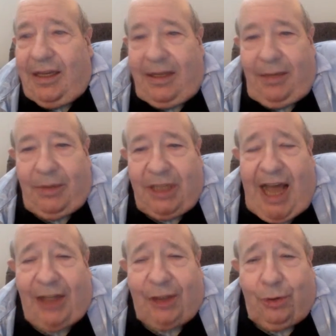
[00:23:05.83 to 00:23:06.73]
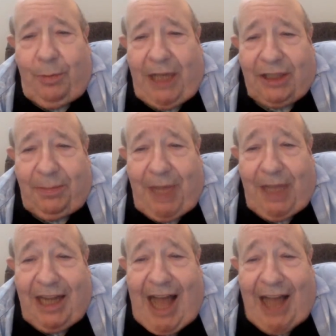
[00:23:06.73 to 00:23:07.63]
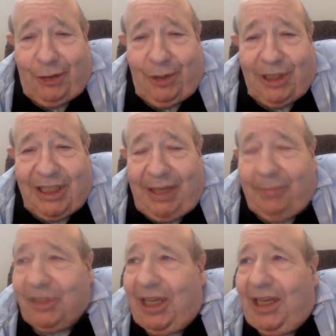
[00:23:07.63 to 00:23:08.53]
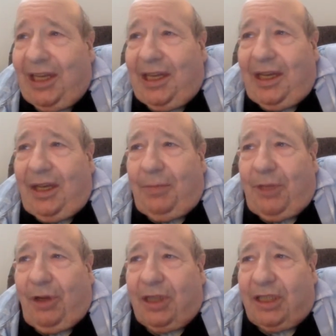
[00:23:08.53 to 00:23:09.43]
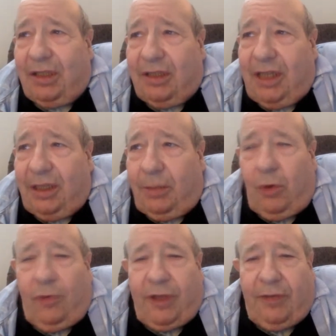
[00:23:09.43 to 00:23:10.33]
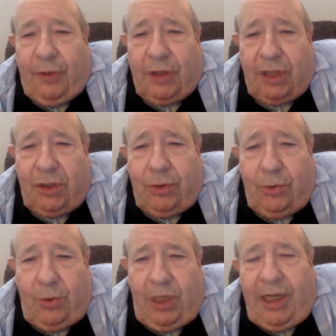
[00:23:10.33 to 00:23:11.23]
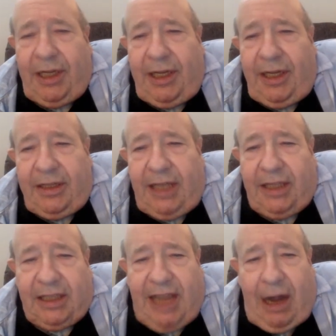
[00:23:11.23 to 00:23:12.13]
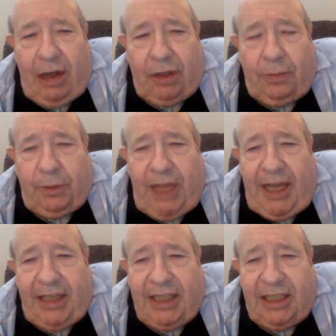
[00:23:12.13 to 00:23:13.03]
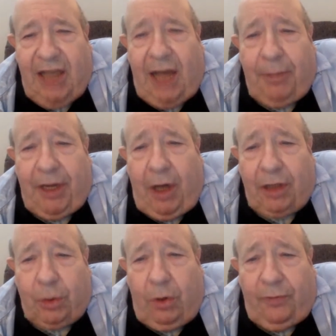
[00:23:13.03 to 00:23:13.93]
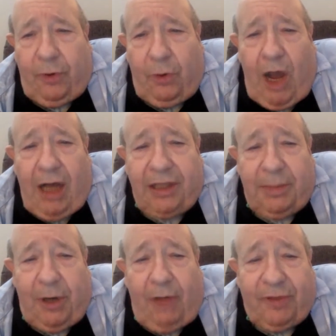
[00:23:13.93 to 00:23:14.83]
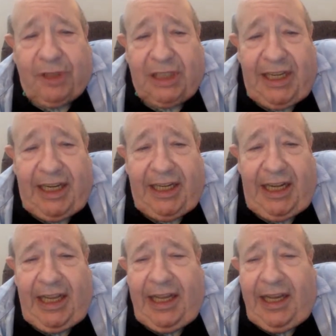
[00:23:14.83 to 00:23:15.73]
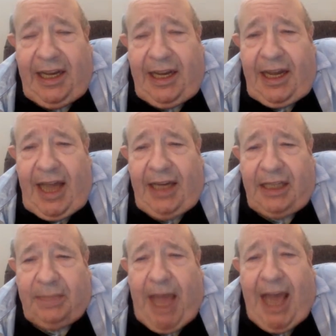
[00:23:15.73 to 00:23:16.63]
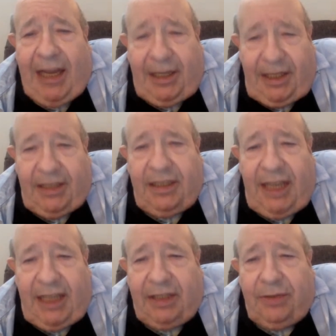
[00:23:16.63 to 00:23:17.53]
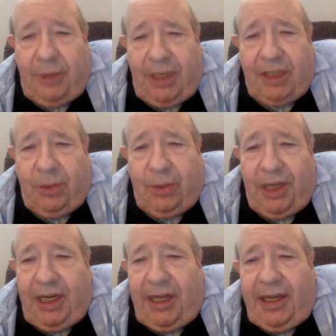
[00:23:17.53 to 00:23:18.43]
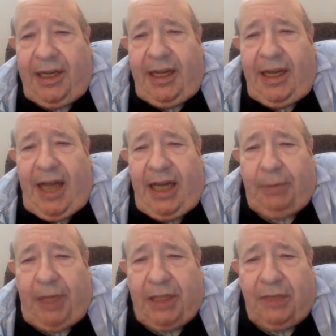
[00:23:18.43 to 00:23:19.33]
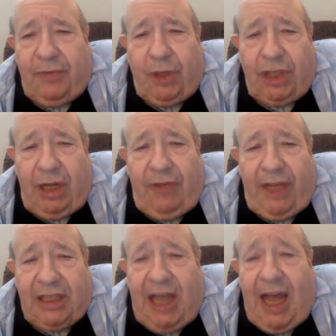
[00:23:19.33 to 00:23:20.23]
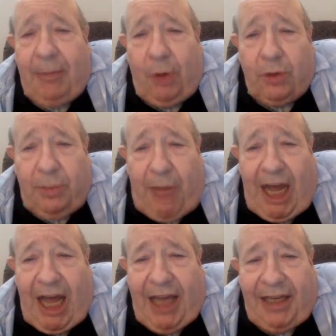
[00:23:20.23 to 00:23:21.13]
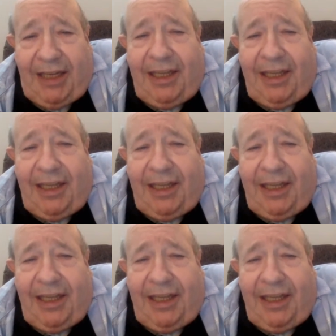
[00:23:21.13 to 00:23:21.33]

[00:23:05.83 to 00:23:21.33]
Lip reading: he was a natural method actor, it seems, because in the movie, the first tune that this character plays, he's not been on tour for a while, he's been off the scene, and he's back into it, and he plays a version of As Time Goes By.